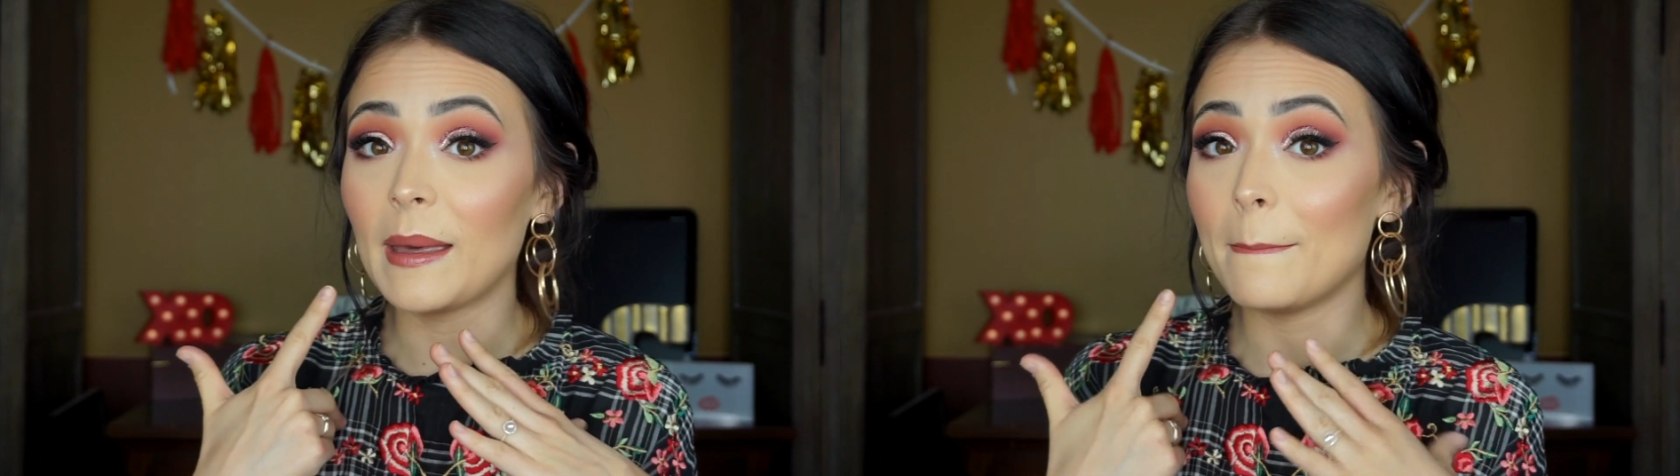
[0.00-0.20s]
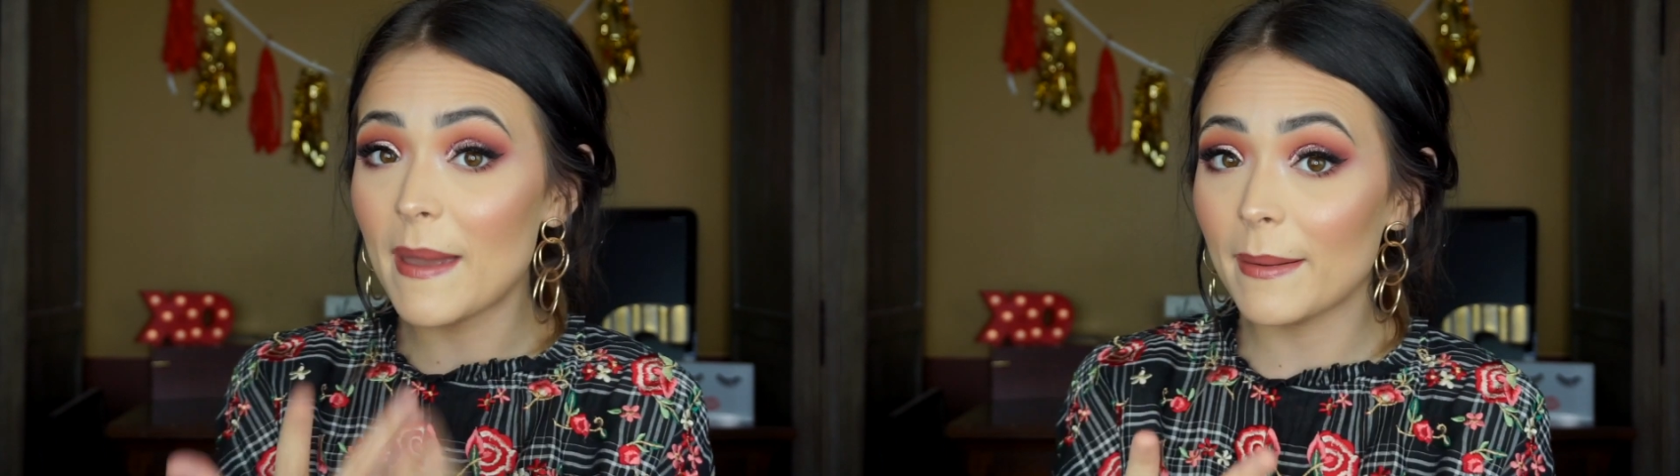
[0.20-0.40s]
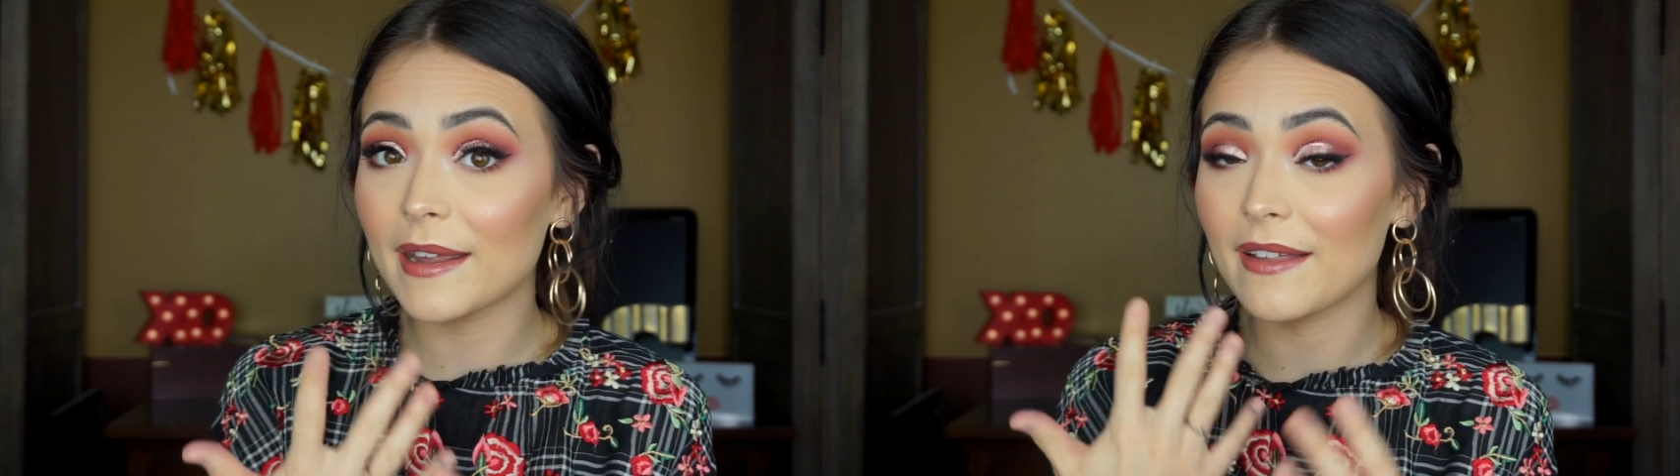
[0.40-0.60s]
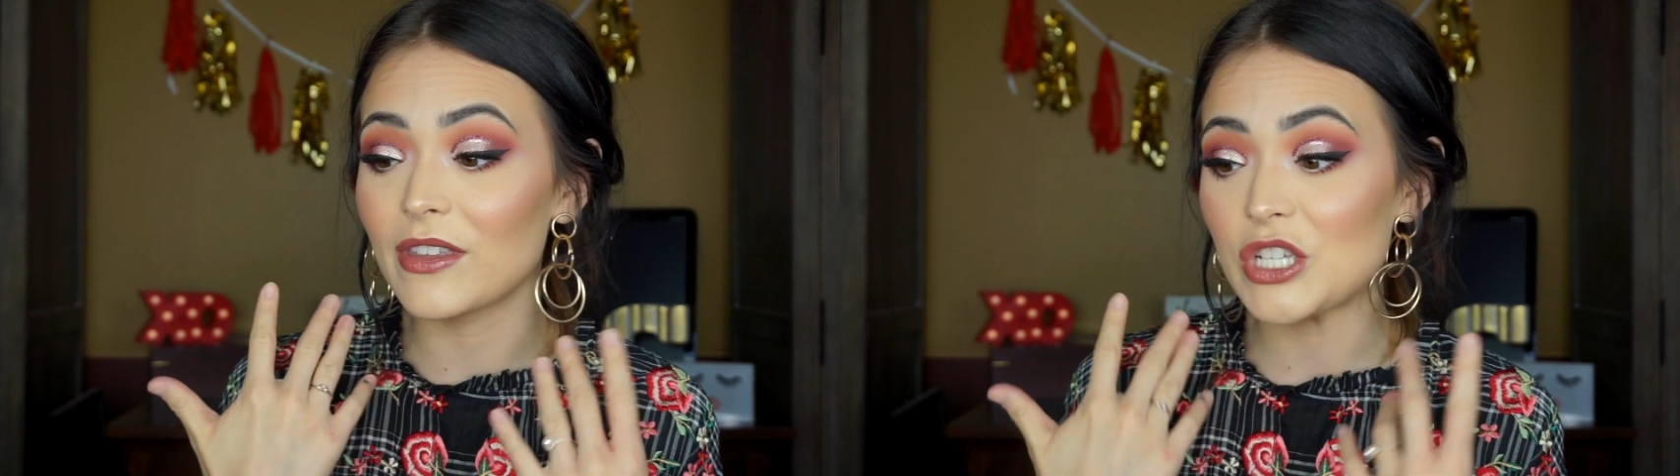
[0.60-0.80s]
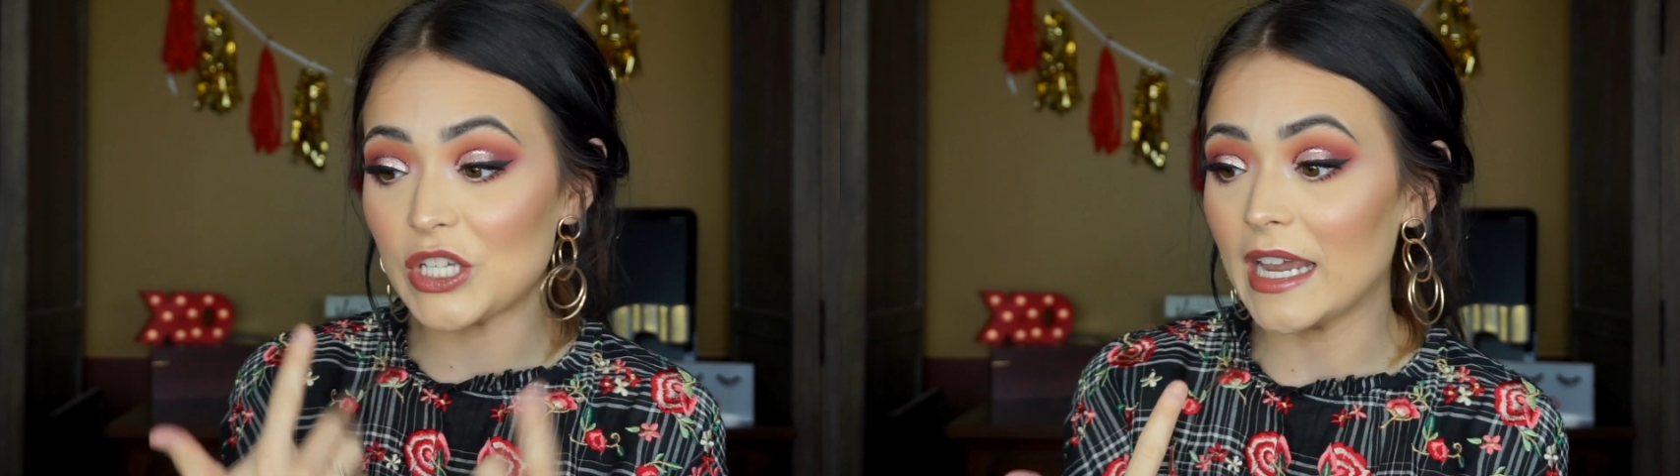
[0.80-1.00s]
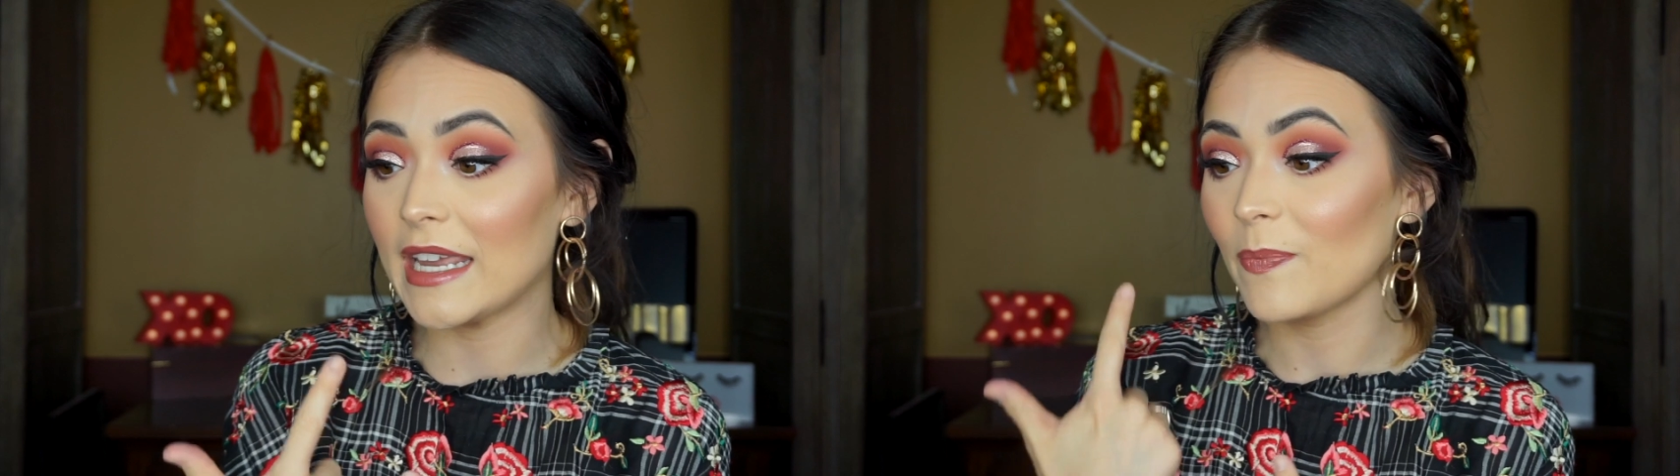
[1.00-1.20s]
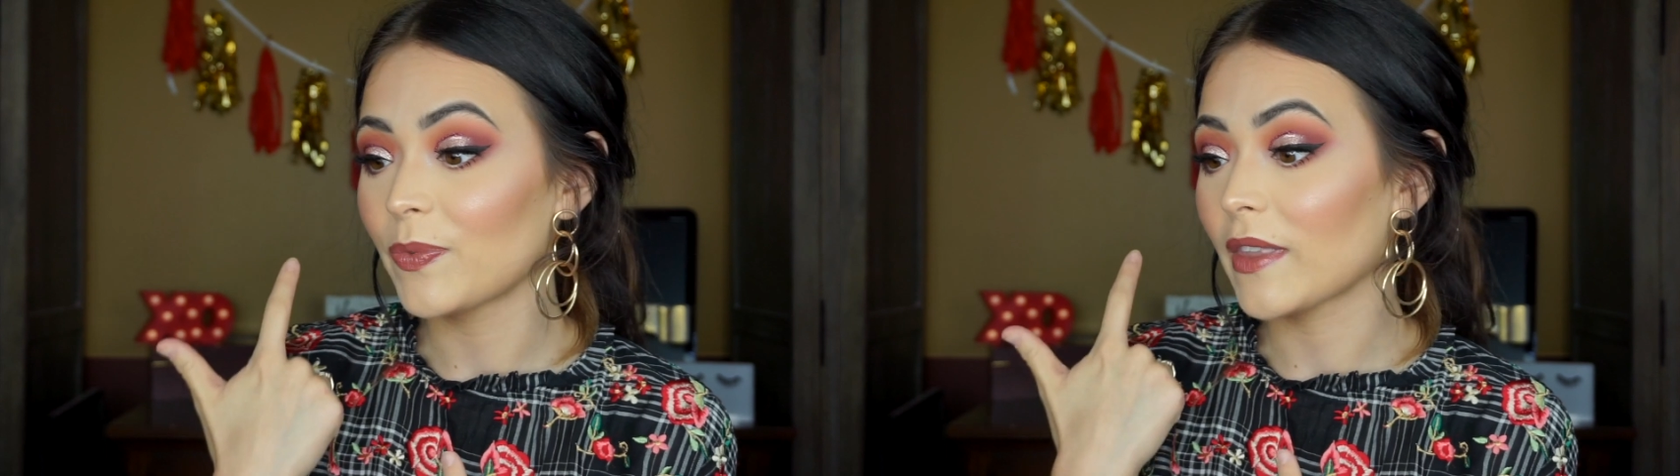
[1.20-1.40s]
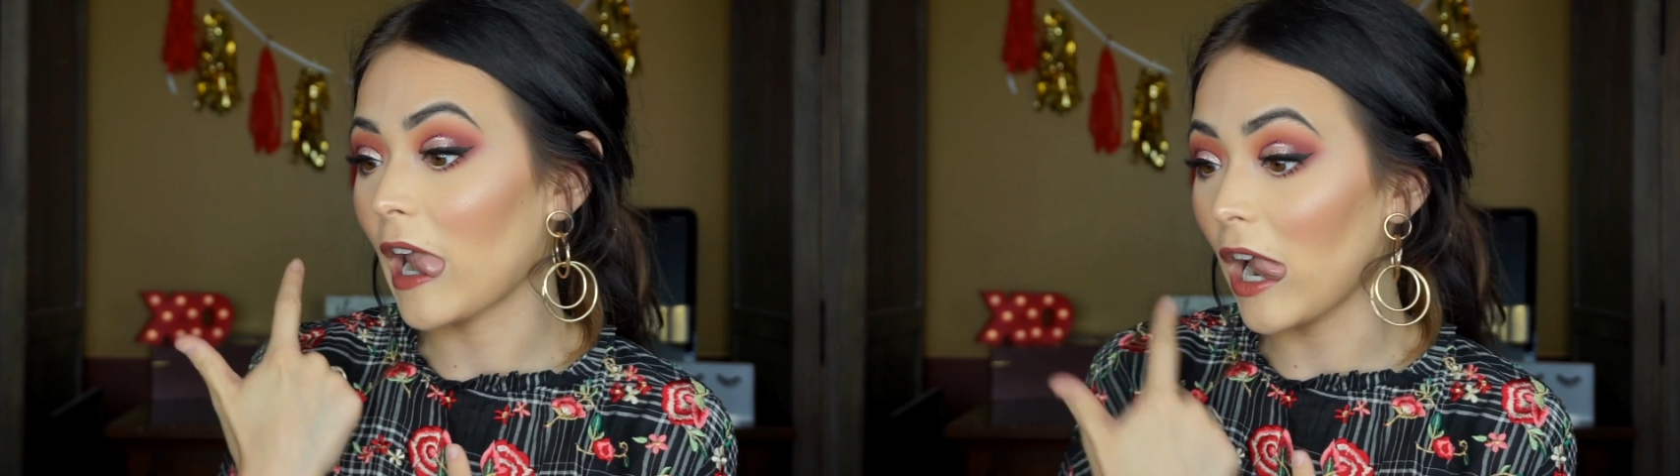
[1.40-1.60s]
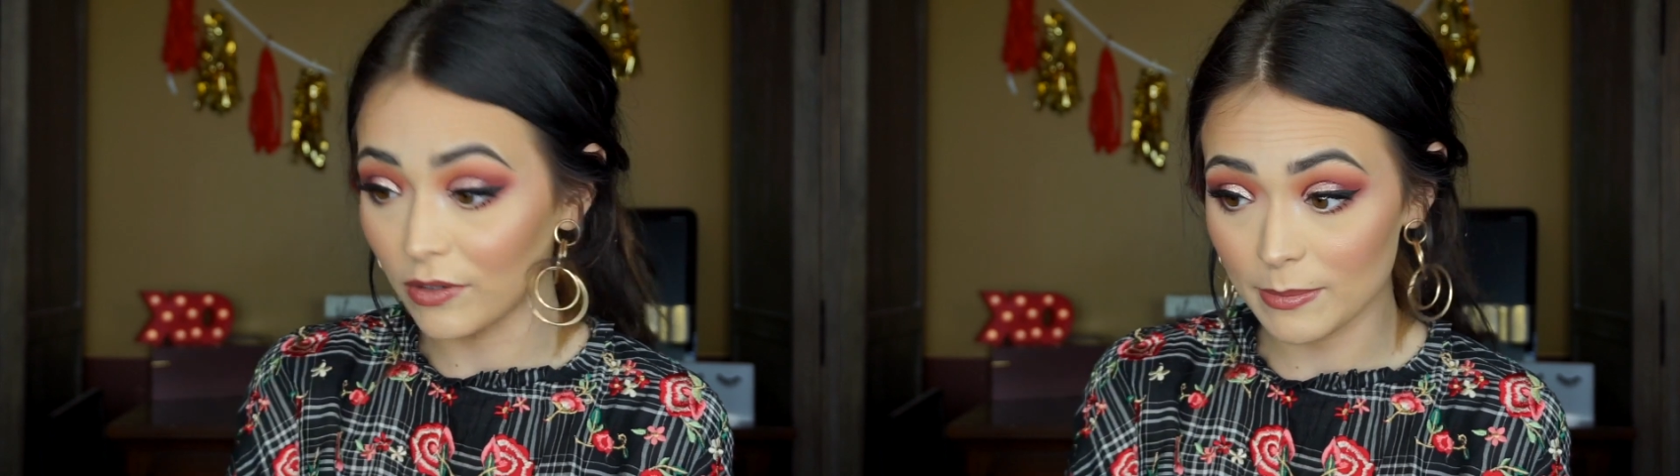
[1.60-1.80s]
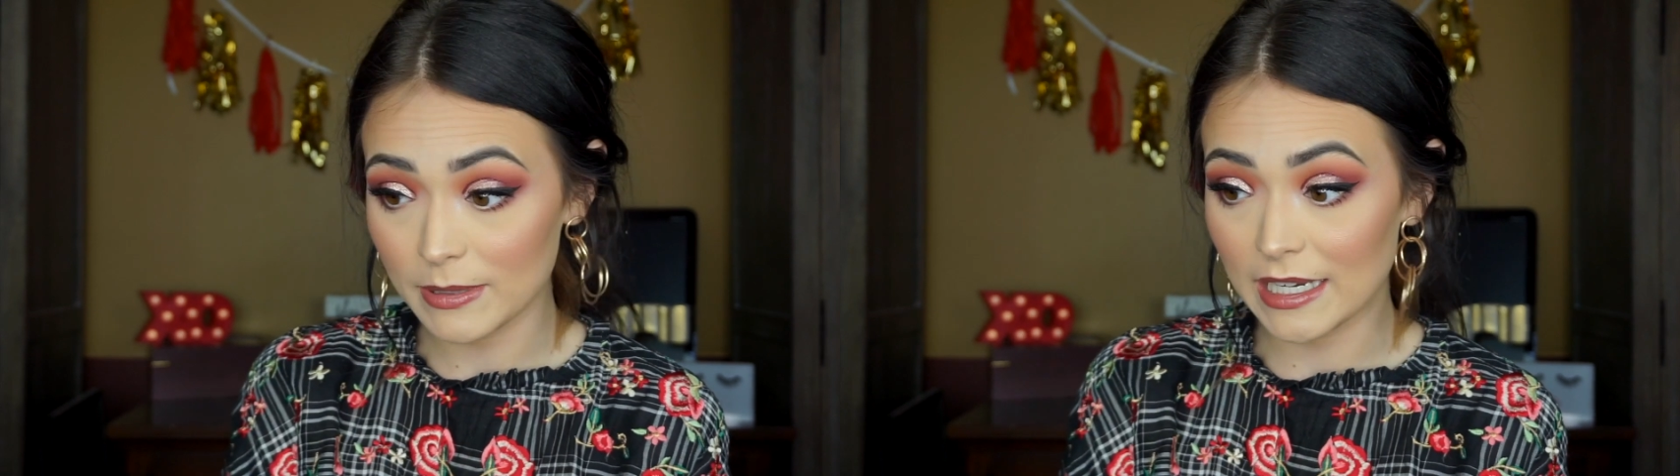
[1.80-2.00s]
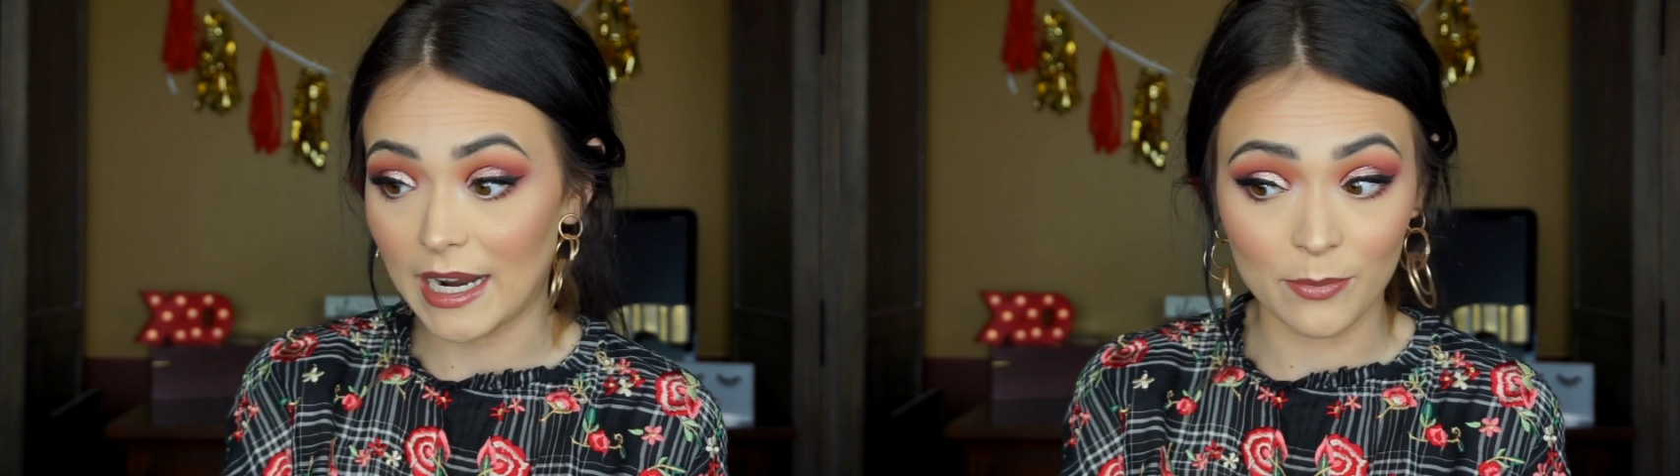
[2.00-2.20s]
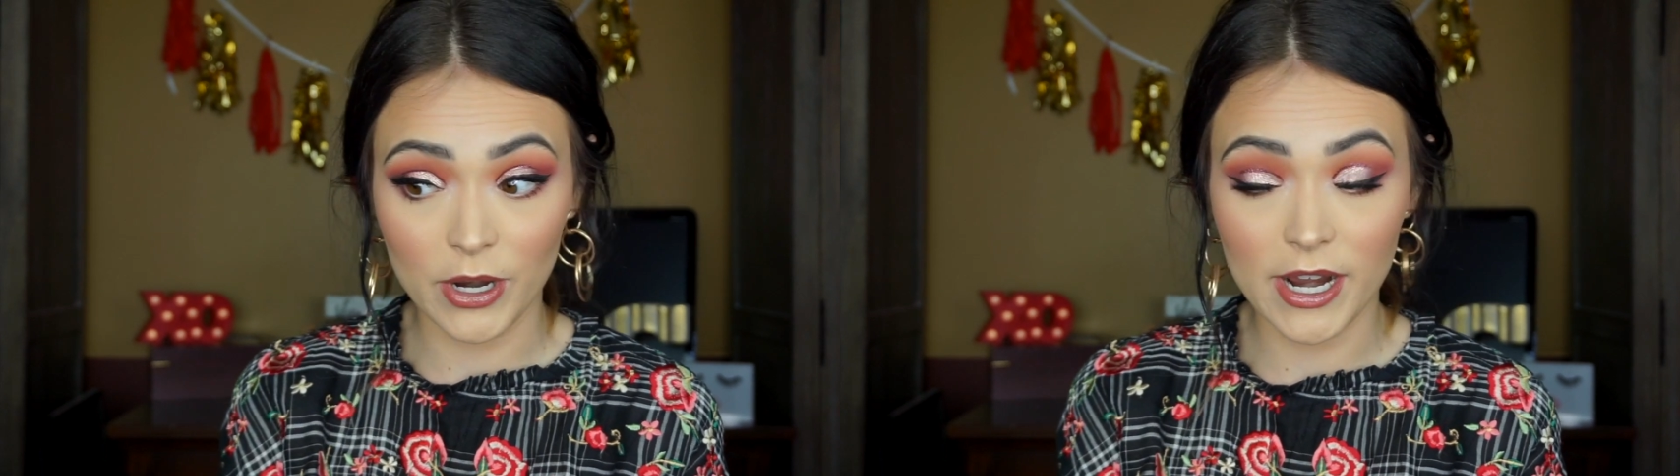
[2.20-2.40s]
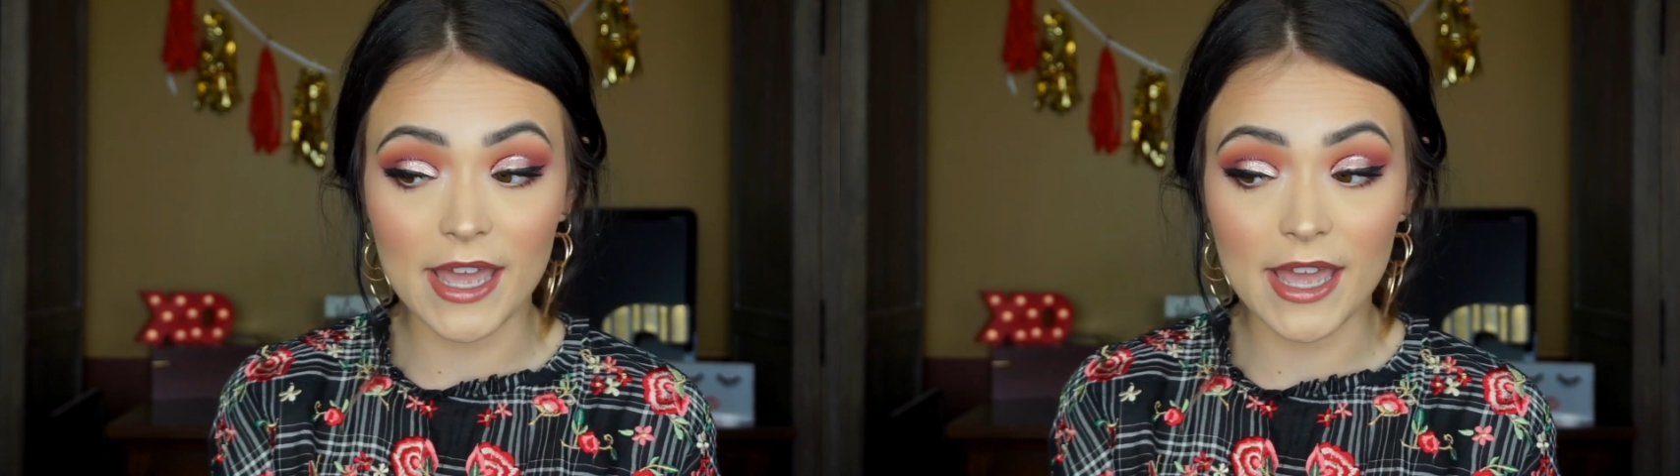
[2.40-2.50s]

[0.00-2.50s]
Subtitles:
mimic the shade of lipstick I'm wearing,